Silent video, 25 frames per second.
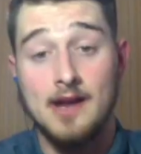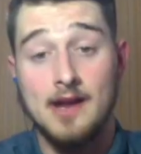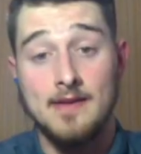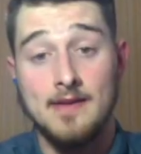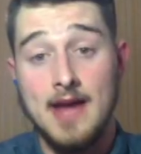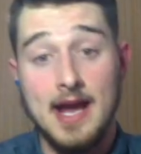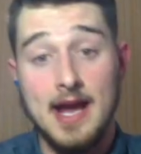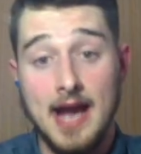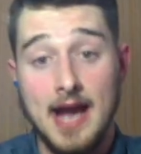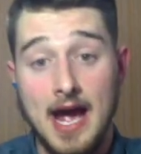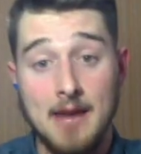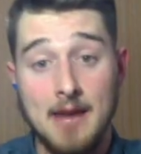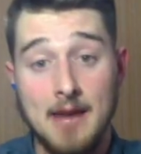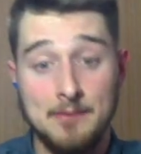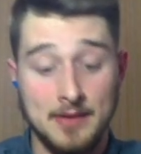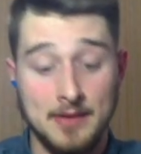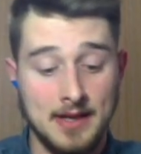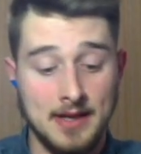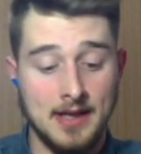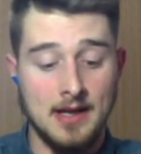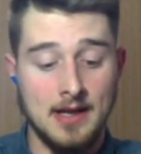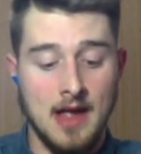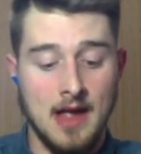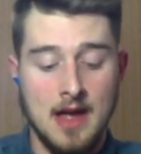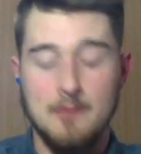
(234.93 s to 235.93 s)
that
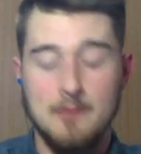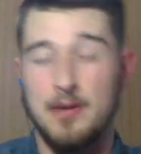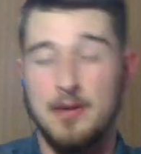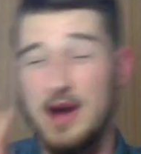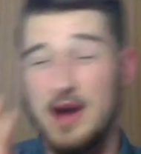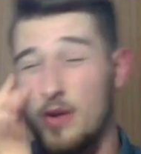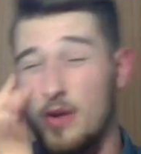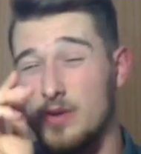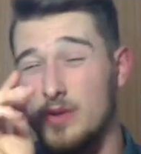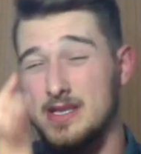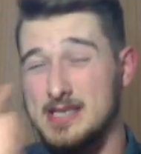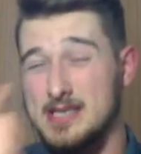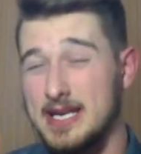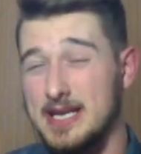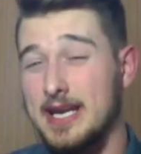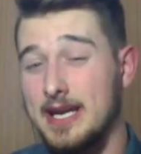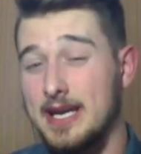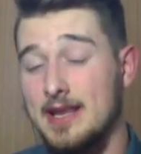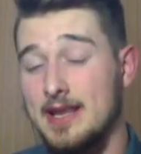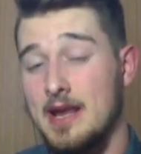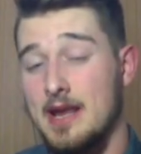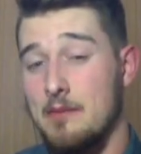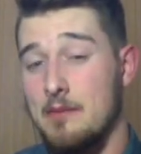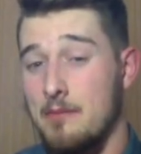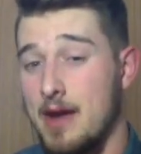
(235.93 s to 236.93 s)
happening, but I was thinking
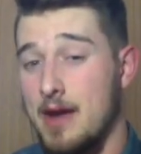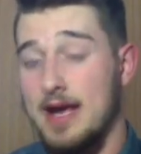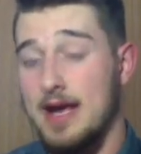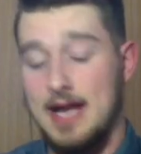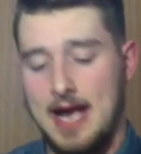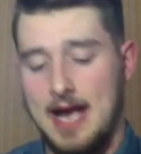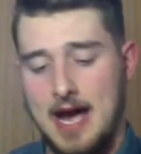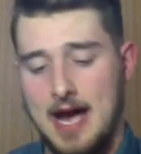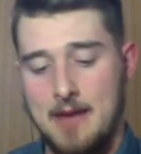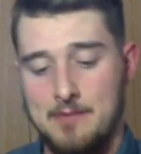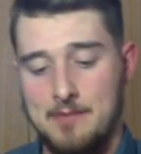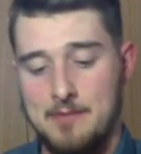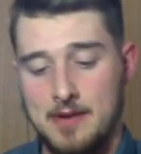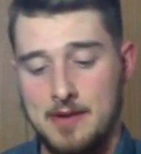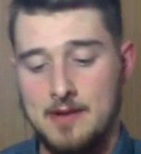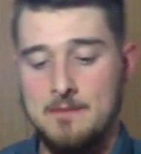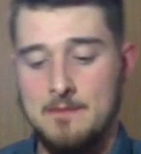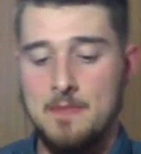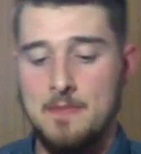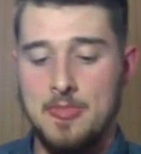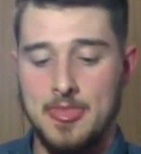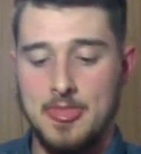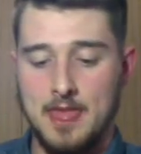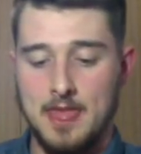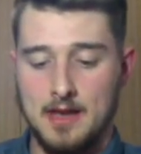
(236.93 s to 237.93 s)
that might happen.
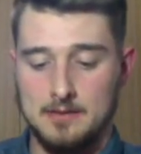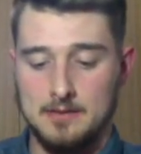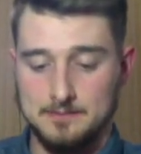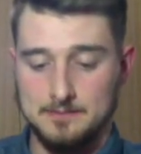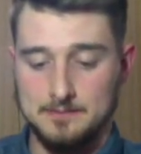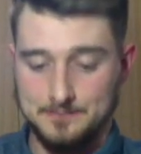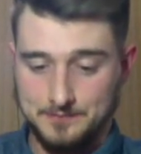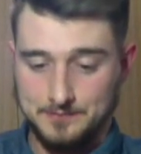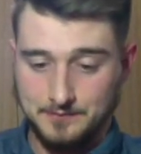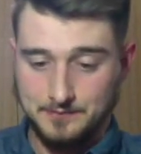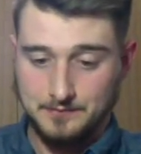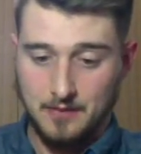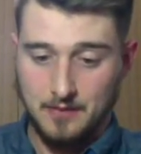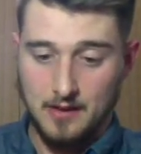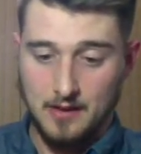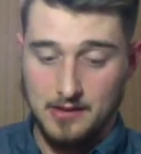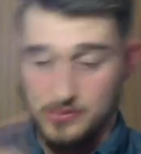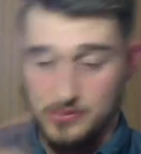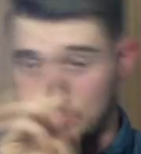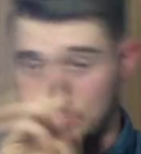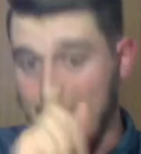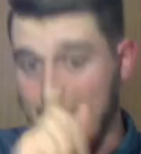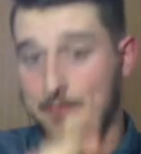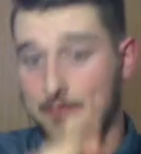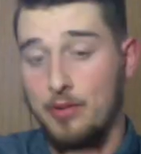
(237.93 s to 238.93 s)
So
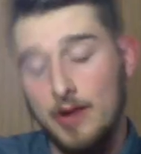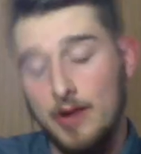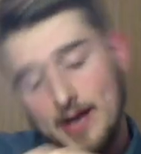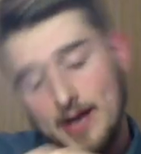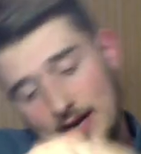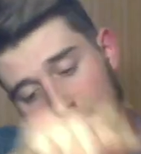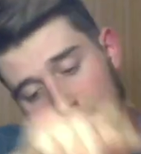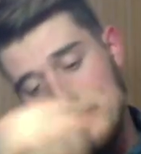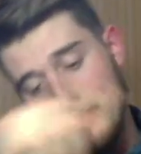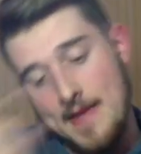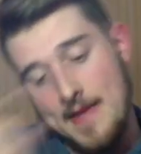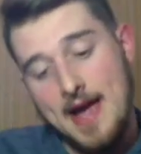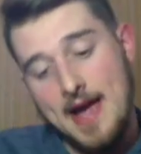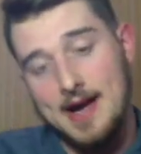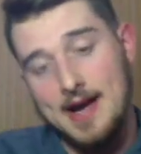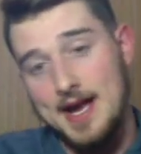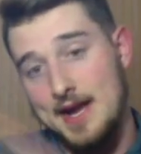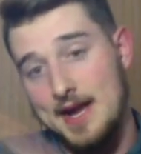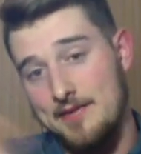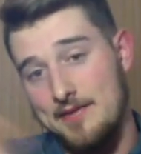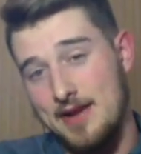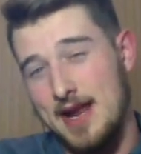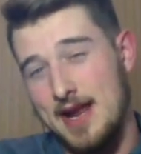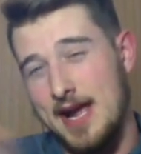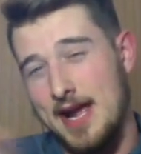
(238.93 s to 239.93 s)
I put it on that kind of
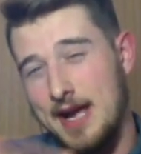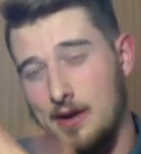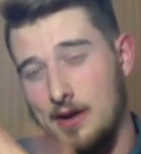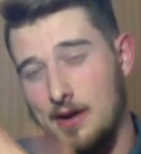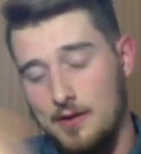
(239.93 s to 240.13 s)
an angle